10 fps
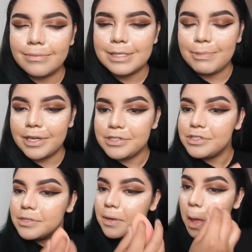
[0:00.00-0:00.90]

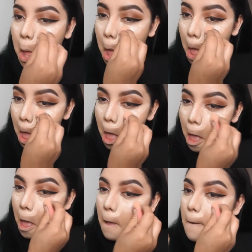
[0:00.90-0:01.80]
sponge,
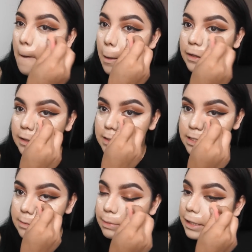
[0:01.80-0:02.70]
and then
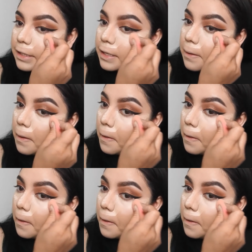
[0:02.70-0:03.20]
just blend it.